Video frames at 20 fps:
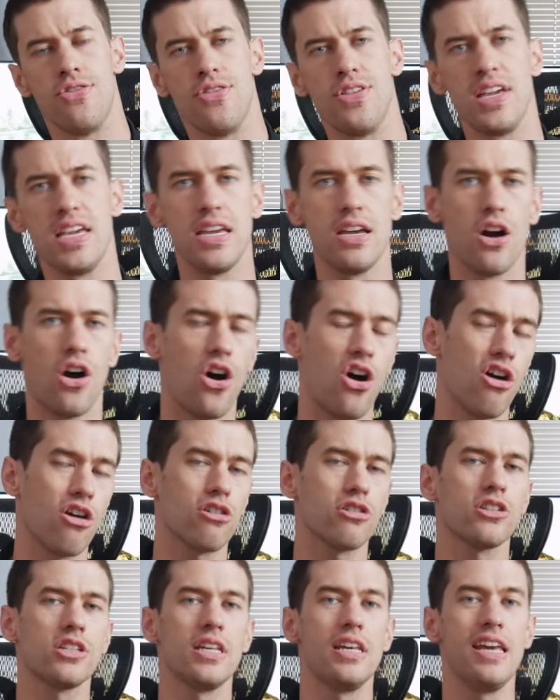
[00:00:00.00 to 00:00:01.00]
the
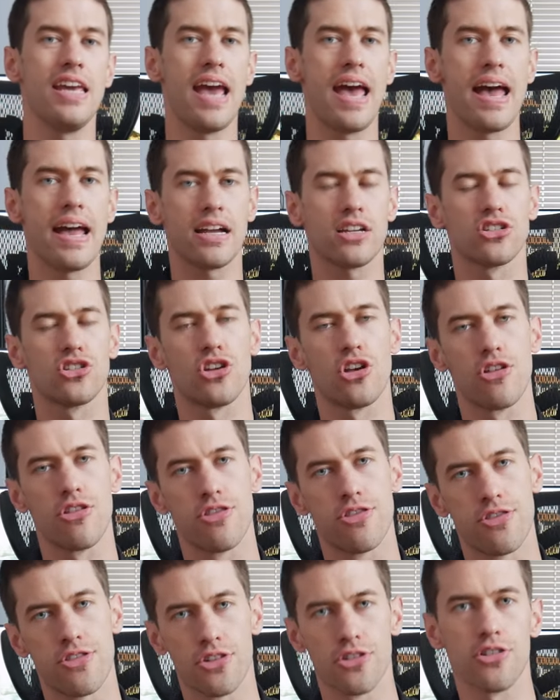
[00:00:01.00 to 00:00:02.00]
RTX
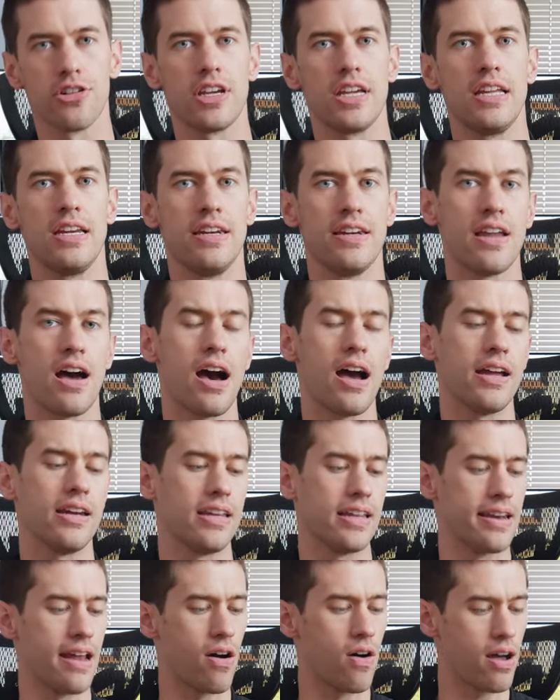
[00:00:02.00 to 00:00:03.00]

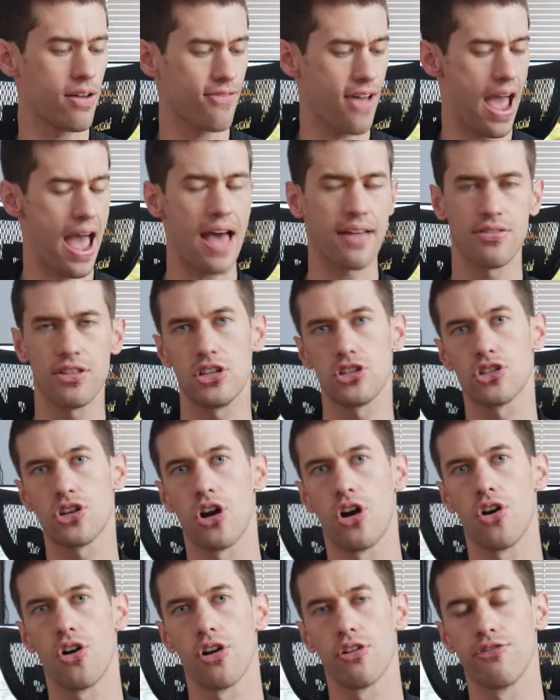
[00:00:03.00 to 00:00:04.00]
3090. Now I've had this
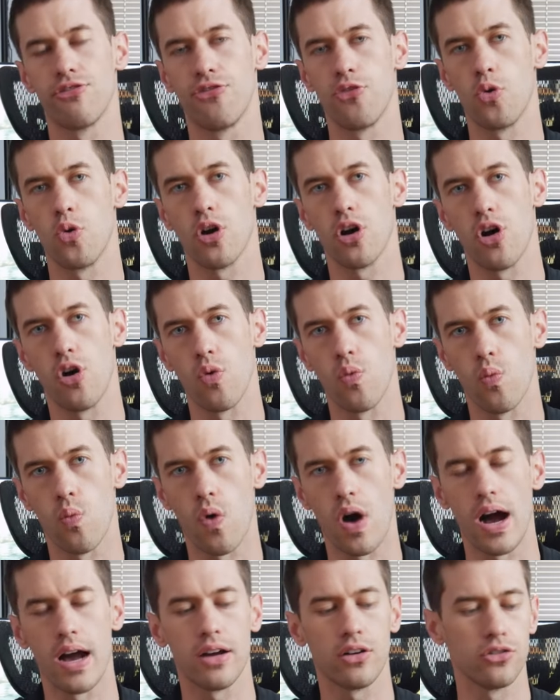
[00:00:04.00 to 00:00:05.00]
card for a
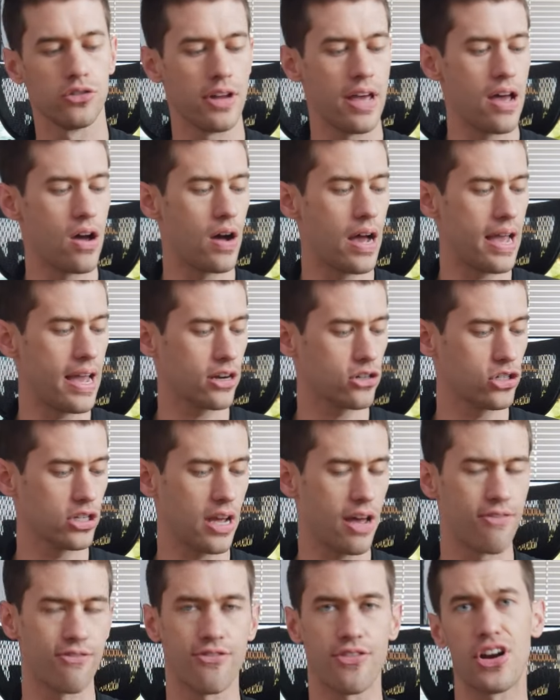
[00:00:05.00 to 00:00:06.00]
while now. I actually
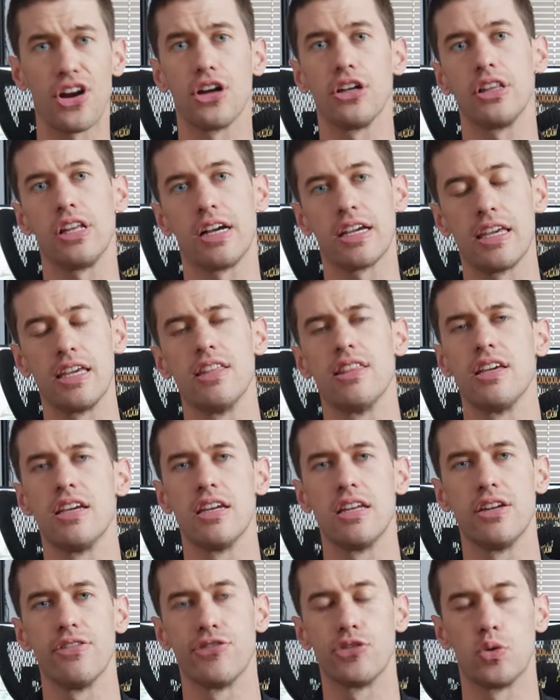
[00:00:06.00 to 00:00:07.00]
got very lucky at the
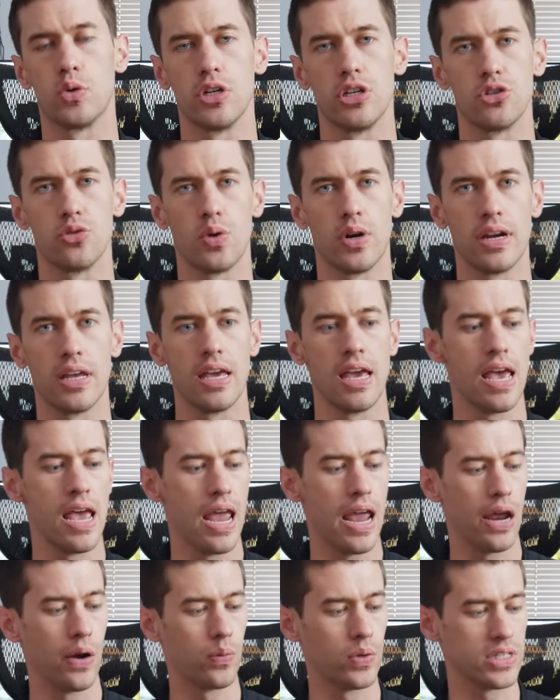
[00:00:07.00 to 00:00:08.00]
end of 2020
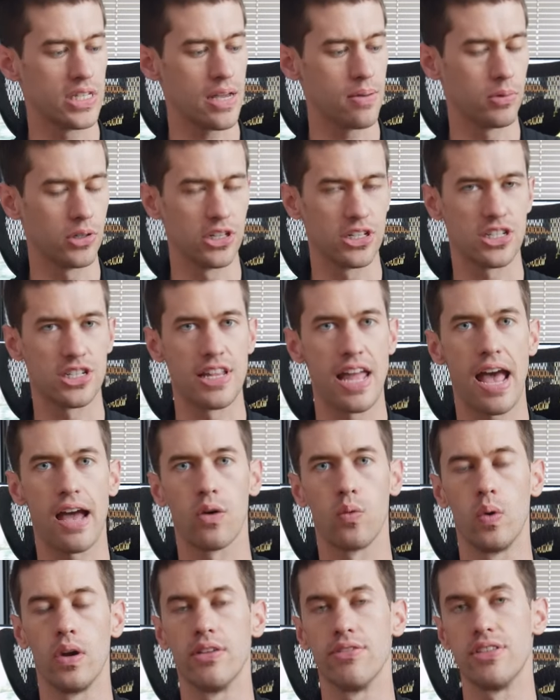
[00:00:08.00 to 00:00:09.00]
and was able to
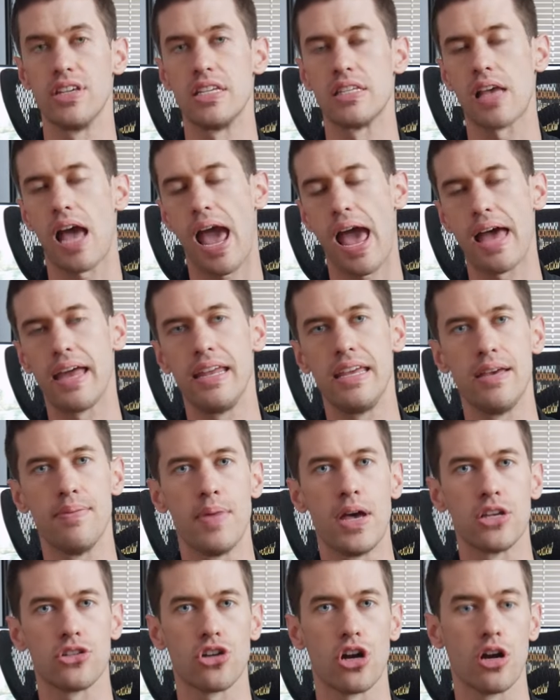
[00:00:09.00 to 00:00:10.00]
snag one of these at
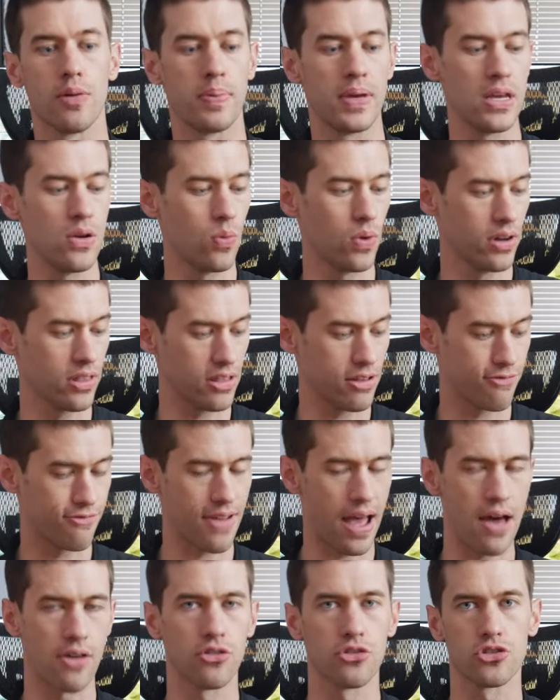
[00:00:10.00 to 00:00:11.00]
MSRP, one of the
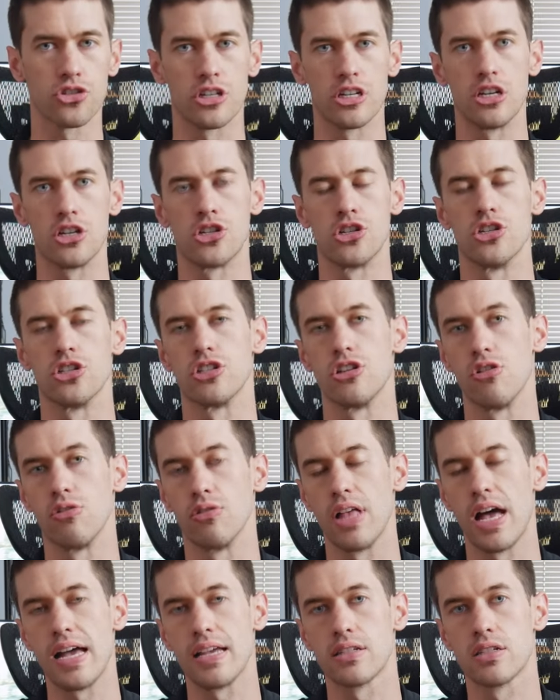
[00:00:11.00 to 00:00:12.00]
founders editions no
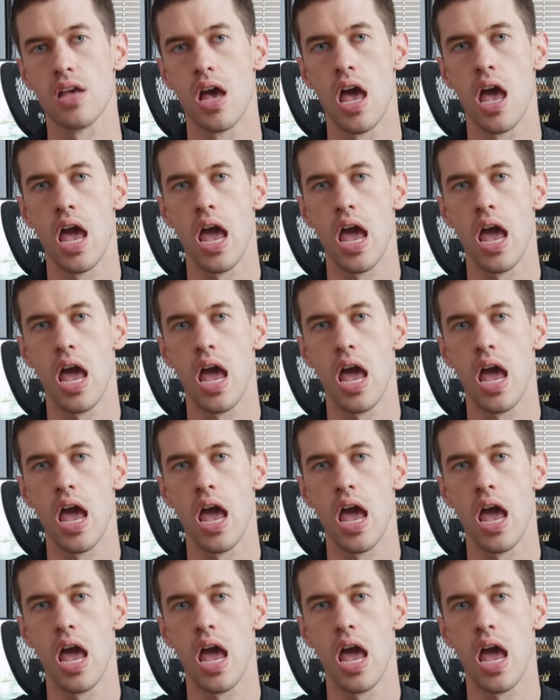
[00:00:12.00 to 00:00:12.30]
less.